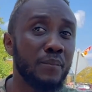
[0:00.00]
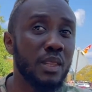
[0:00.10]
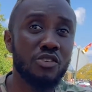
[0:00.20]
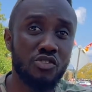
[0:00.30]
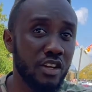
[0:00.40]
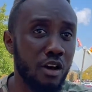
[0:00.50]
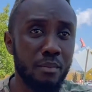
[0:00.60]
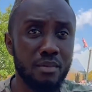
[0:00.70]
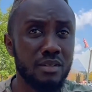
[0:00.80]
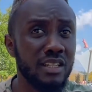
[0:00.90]
straight up,
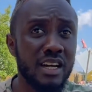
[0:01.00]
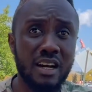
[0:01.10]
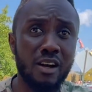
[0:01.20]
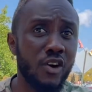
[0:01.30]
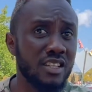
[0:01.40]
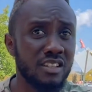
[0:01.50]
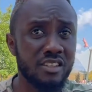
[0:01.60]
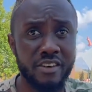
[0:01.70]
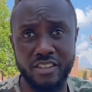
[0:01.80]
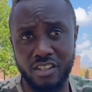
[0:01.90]
Nicaragua is a
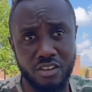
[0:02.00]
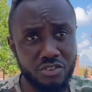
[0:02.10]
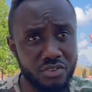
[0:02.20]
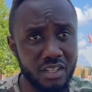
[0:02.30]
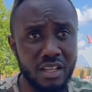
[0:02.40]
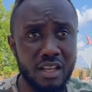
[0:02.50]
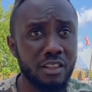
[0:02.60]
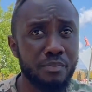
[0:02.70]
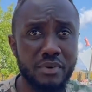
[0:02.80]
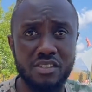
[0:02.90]
crazy country.
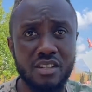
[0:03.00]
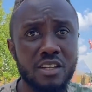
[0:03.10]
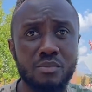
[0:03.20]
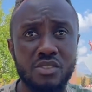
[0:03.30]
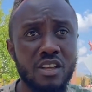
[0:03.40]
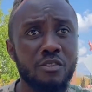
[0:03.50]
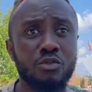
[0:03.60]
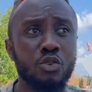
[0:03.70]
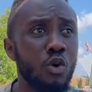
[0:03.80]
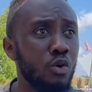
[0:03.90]
The president himself
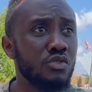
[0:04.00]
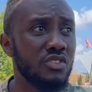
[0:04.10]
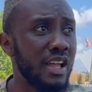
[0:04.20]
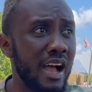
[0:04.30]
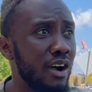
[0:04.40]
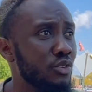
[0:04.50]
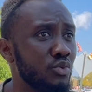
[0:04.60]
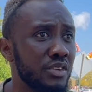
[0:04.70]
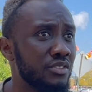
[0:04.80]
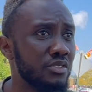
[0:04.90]
goes down
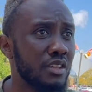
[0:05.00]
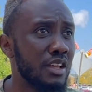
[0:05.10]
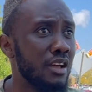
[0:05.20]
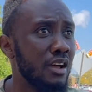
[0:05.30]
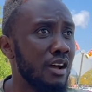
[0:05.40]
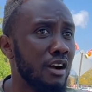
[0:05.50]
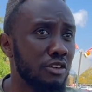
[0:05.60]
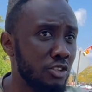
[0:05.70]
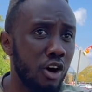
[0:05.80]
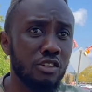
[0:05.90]
with
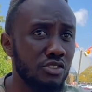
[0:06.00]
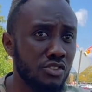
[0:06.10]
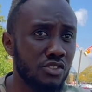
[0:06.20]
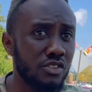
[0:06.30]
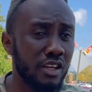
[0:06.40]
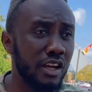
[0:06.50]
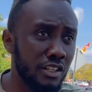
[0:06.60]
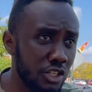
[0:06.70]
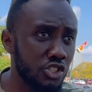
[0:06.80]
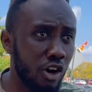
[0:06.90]
guns in
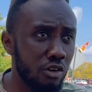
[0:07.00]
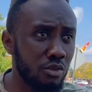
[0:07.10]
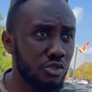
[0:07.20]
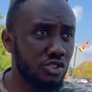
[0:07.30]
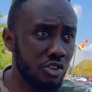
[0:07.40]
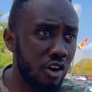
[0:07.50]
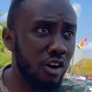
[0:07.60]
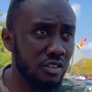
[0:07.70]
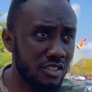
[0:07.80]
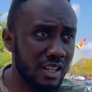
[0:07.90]
the jungles to
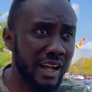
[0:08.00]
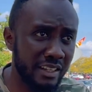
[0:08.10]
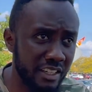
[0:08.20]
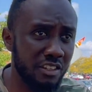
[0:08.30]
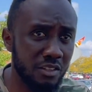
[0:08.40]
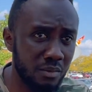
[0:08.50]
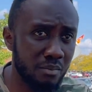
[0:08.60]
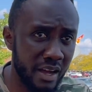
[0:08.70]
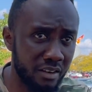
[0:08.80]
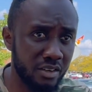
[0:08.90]
hunt and kill
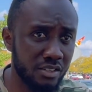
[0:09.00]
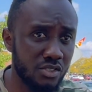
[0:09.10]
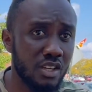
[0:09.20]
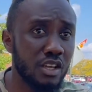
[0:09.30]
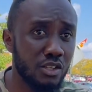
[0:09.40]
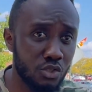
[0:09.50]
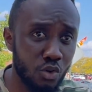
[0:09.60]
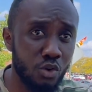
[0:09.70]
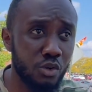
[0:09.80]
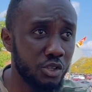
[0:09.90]
migrants.
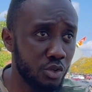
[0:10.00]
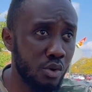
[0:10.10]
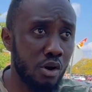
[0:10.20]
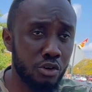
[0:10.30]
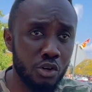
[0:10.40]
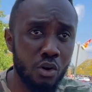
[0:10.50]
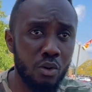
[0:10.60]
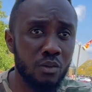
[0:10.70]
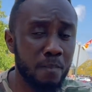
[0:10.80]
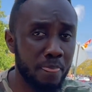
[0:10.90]
So you are on your
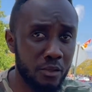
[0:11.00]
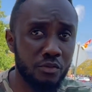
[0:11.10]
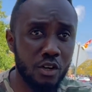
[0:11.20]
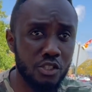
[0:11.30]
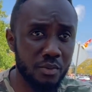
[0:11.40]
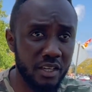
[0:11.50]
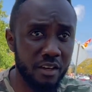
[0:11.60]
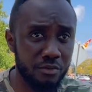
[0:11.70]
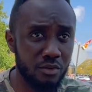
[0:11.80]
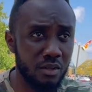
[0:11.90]
own, you've got to be
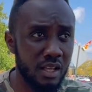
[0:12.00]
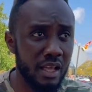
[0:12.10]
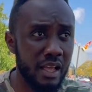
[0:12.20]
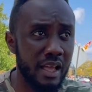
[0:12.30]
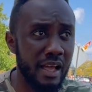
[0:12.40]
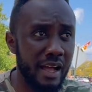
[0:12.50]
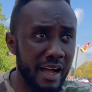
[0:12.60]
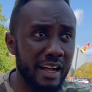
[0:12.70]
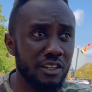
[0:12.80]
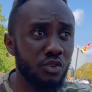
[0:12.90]
careful.
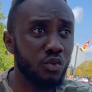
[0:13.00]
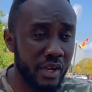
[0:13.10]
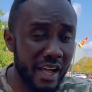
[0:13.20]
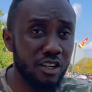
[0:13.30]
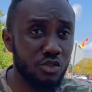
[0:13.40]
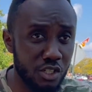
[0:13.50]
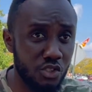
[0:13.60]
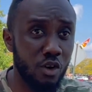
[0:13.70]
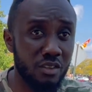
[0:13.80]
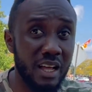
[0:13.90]
And we actually
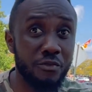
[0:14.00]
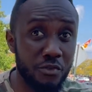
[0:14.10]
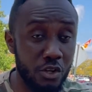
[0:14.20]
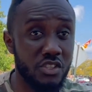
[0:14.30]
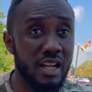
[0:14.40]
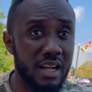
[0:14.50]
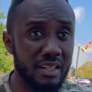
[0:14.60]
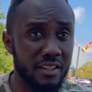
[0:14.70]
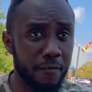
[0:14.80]
saw that firsthand